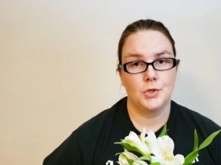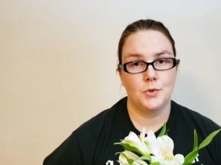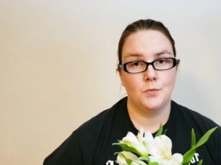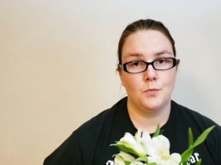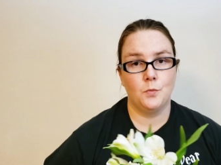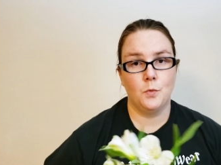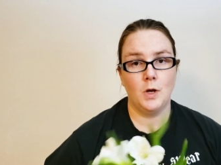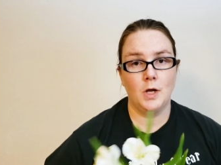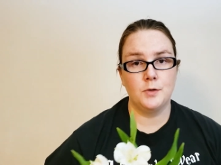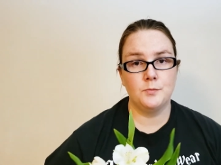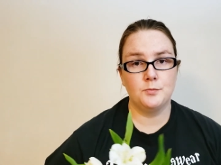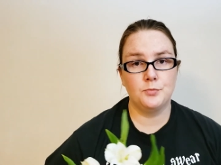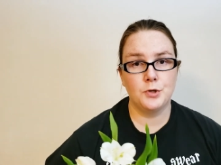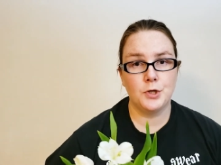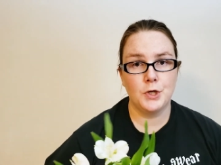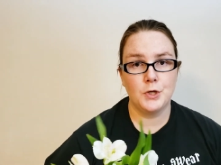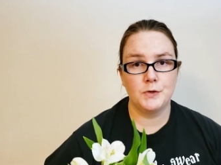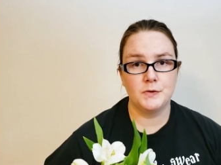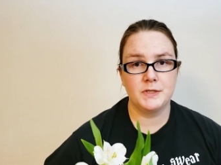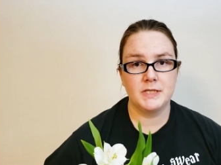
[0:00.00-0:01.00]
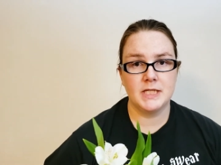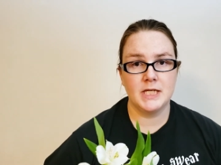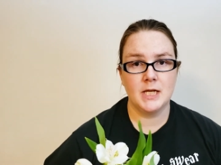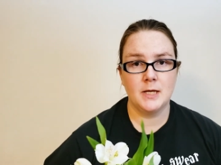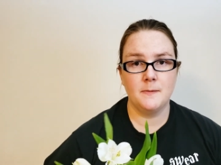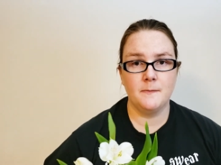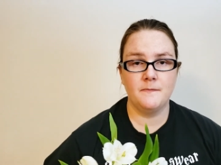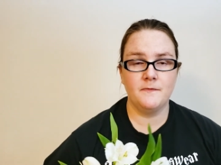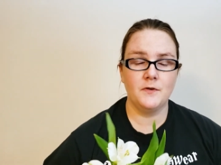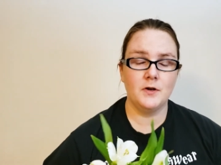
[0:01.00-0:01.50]
One pro
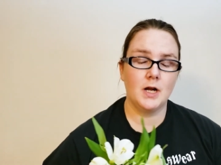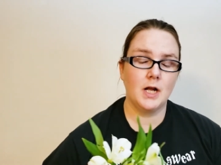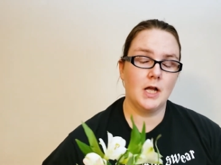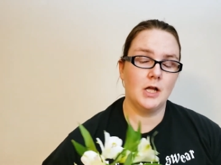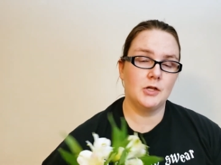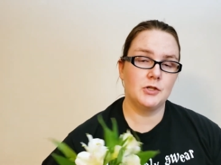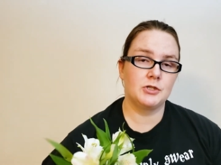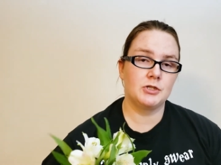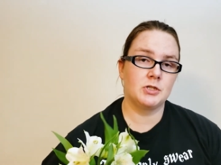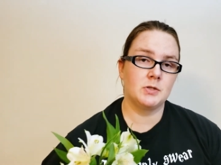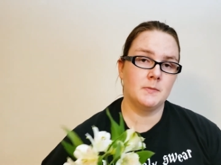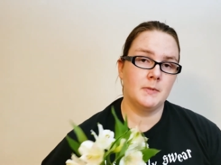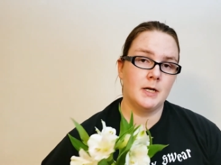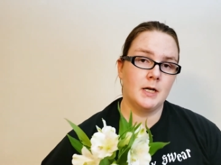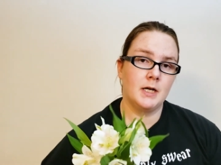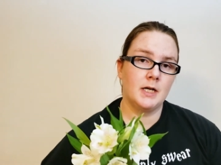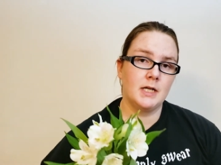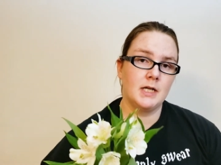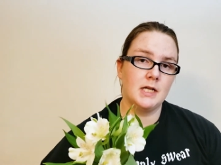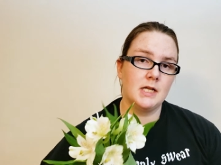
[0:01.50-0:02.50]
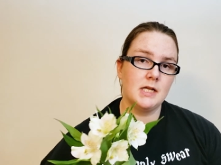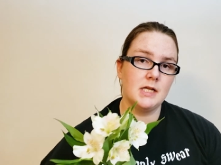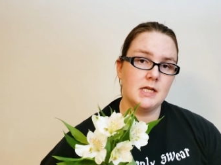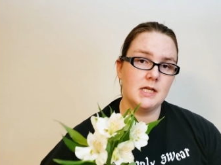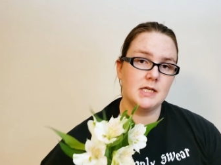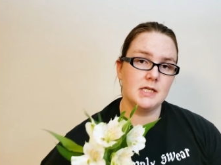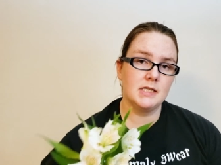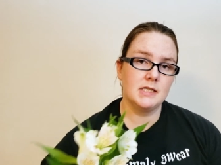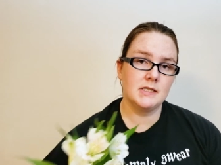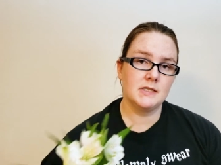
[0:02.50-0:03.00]
tip for Alstroemeria
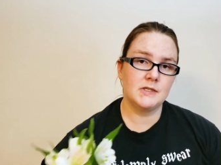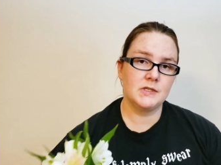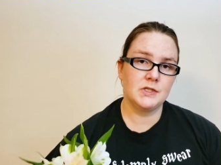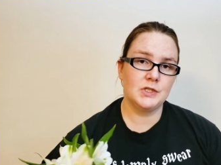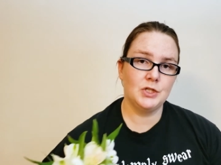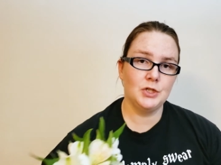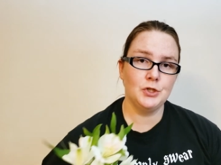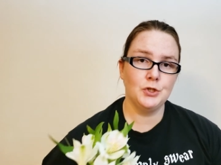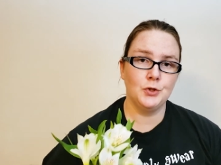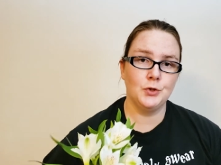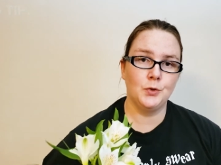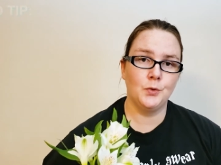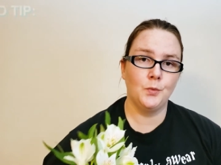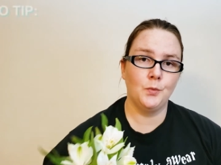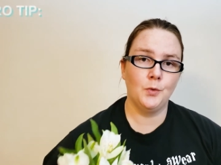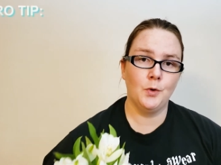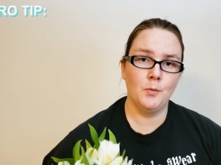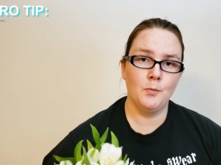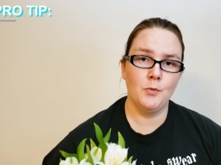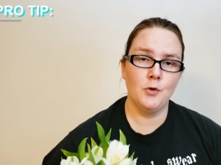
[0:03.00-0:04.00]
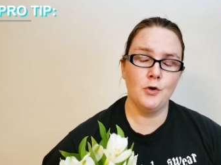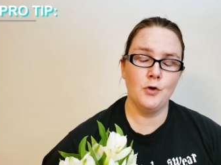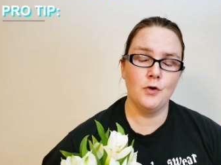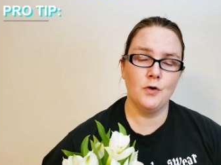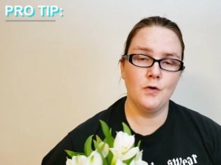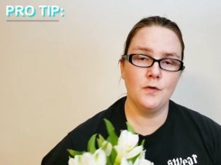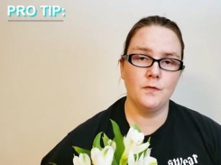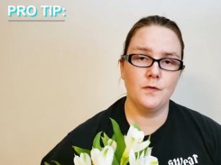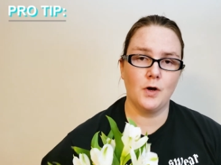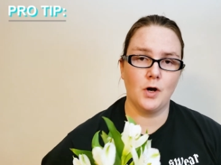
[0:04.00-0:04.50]
is to
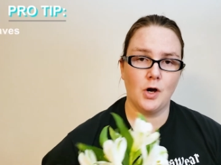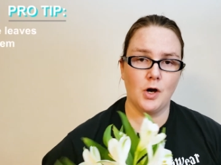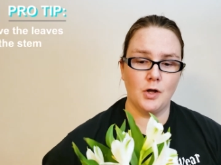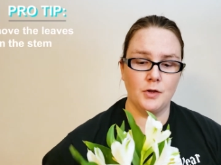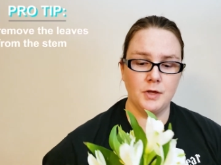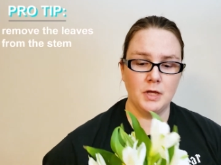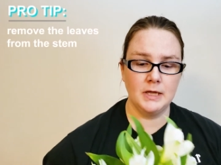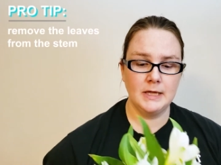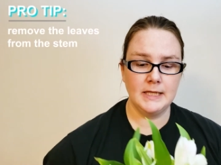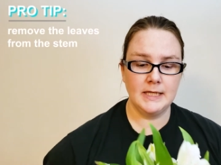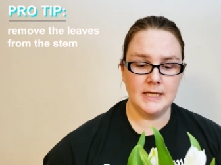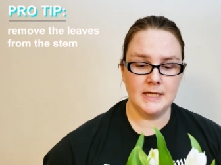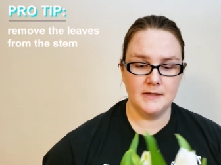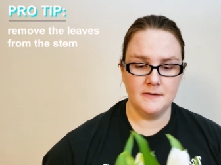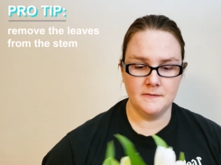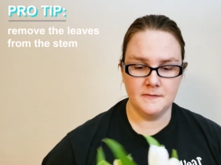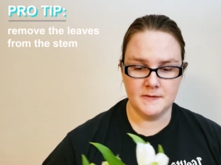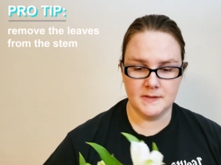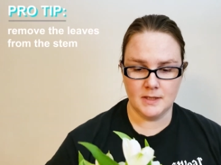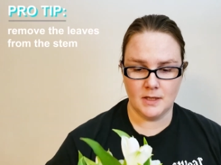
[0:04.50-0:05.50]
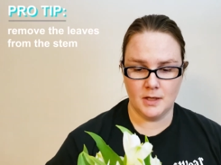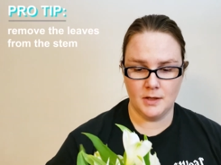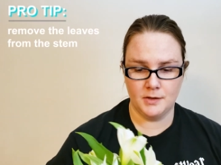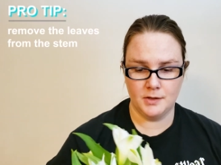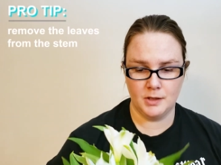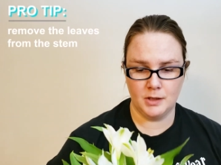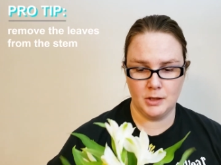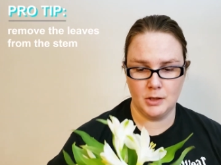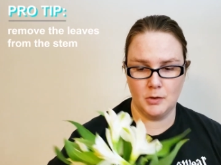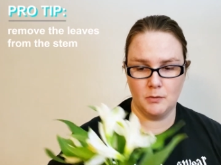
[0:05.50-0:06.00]
remove all the leaves on
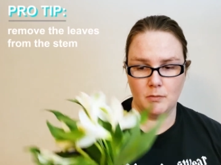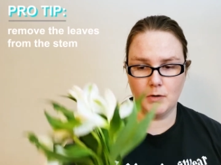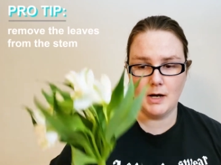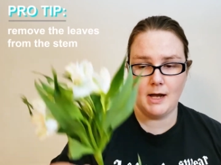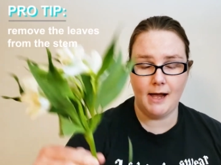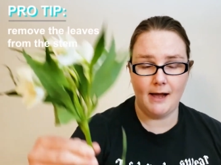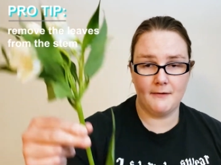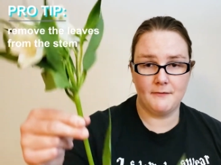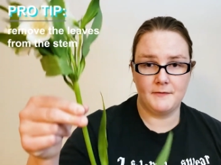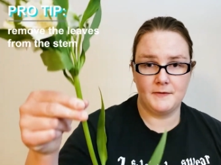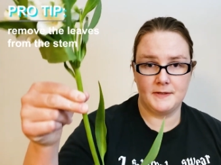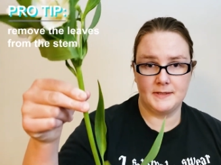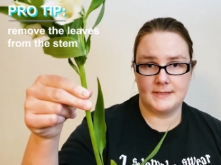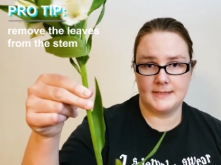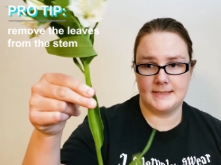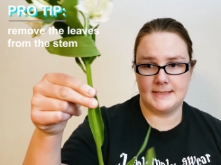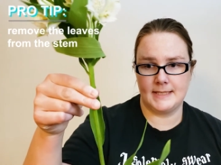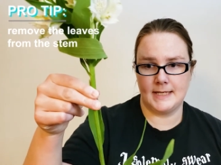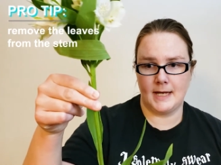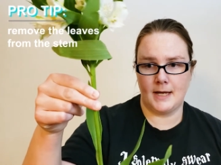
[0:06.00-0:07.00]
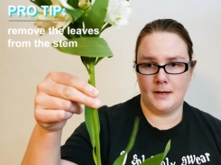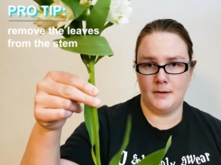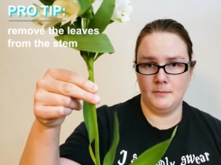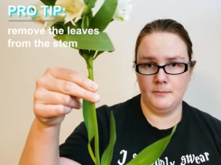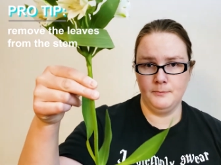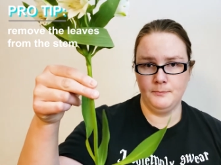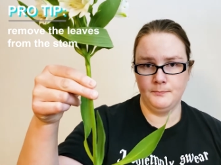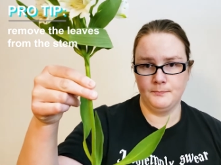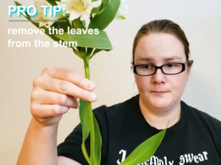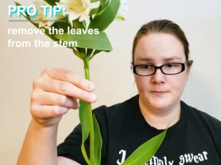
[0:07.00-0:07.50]
the lower half of the
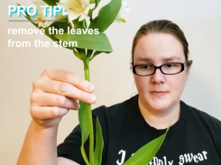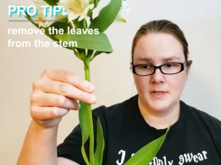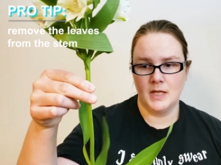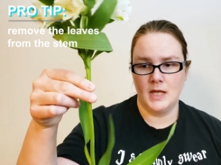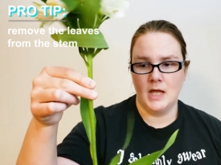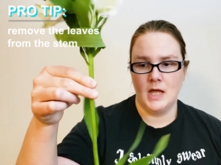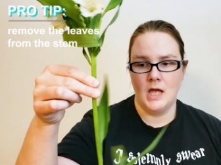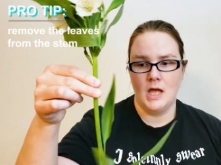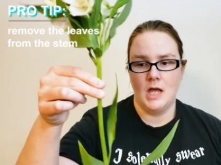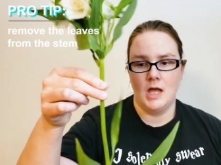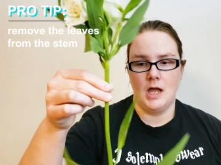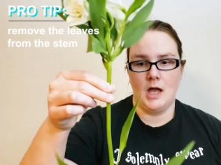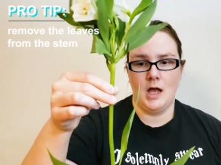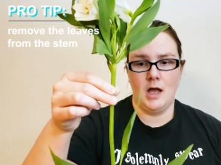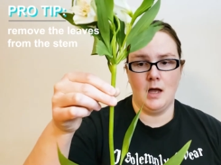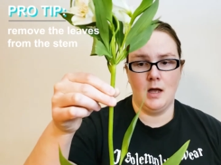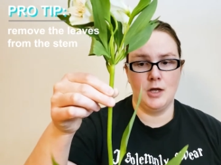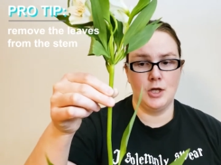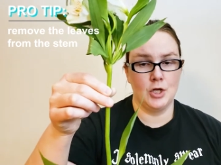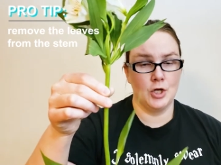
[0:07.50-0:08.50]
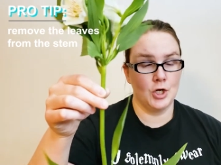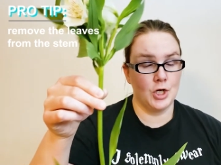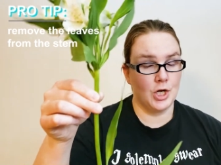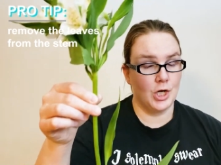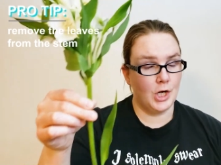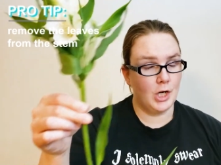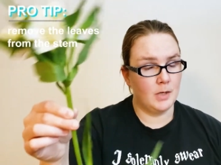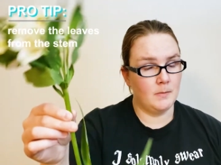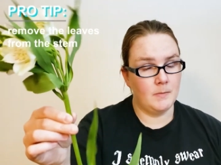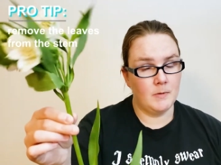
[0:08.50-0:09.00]
stem. You're not
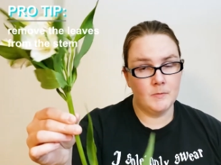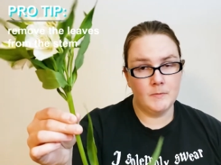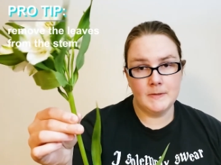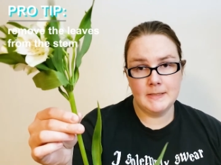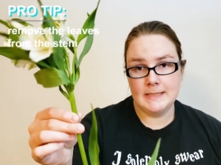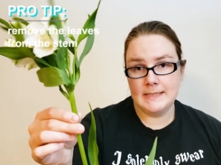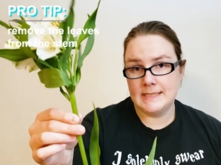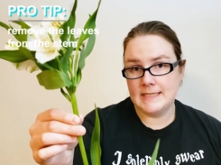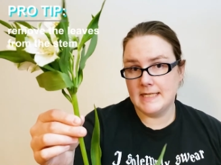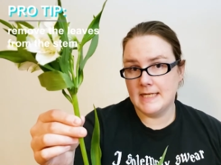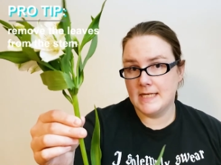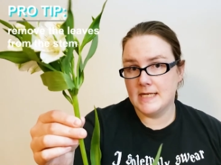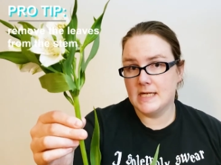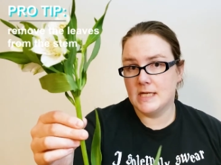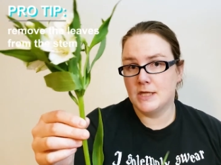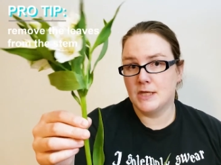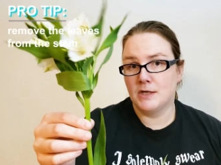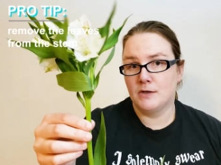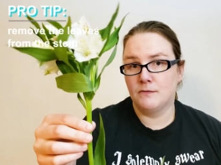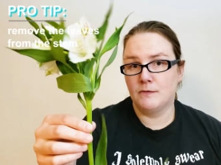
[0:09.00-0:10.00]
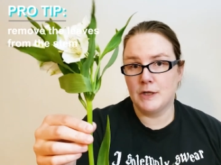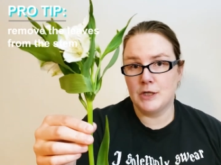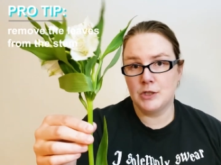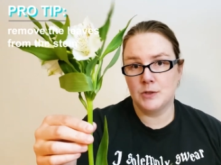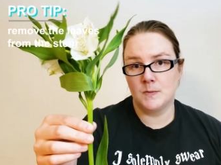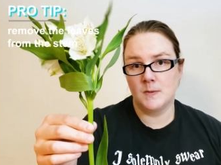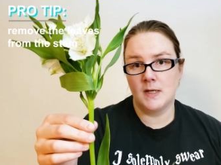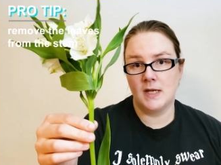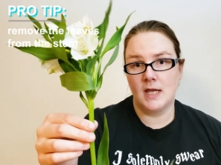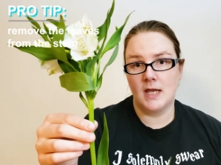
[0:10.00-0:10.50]
going to be able to see it in the
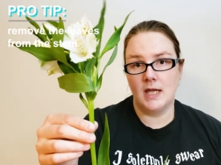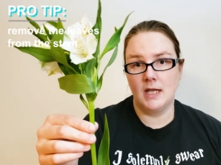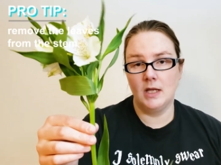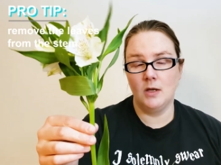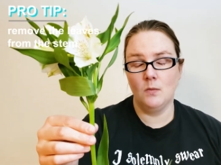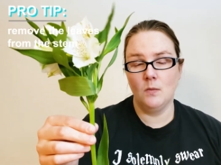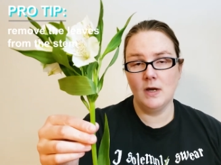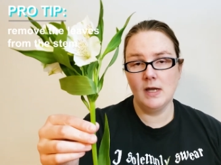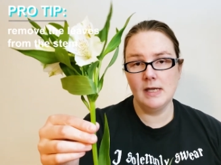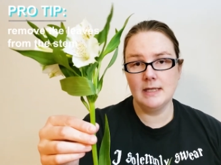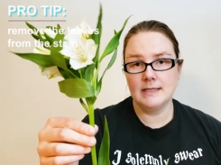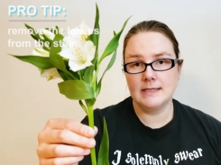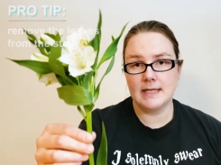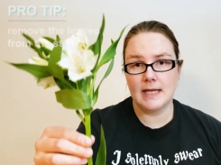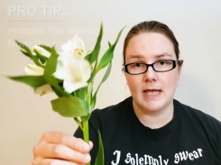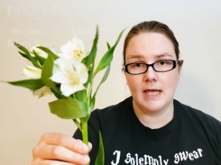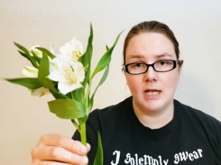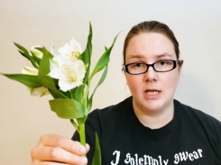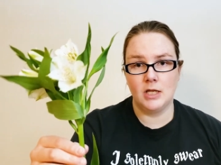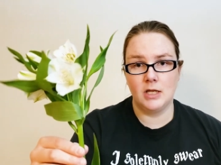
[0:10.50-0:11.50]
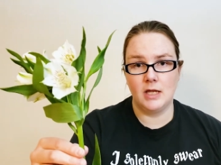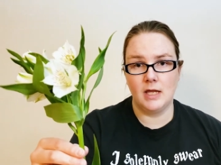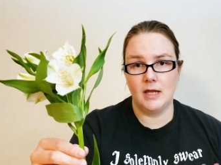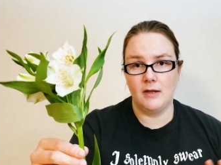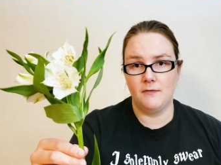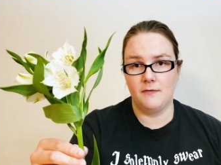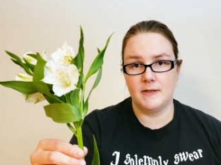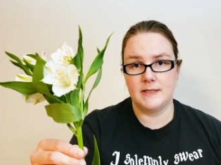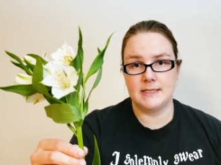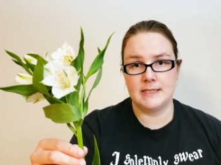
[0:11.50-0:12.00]
arrangement anyways, and
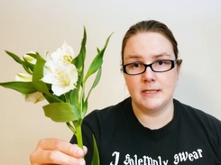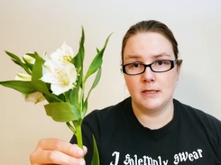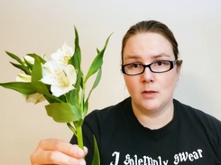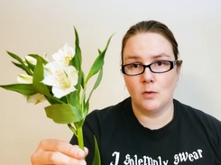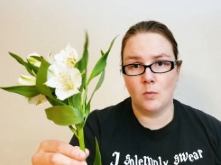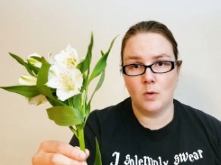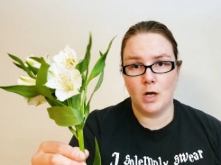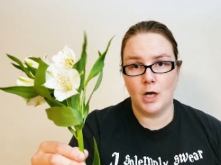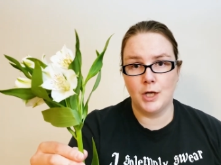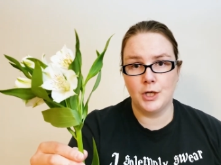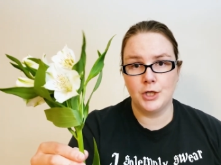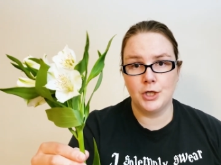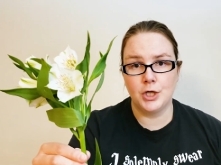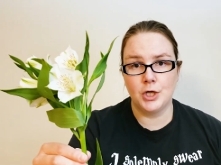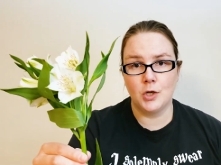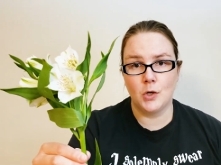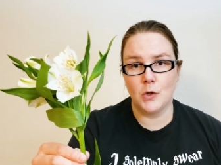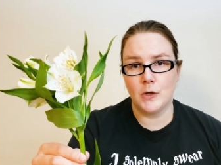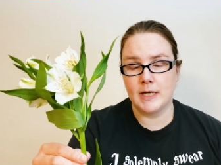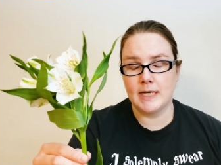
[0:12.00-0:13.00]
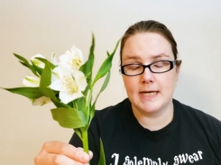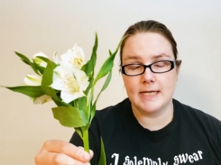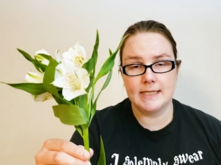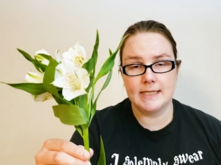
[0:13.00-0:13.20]
if it's in the water or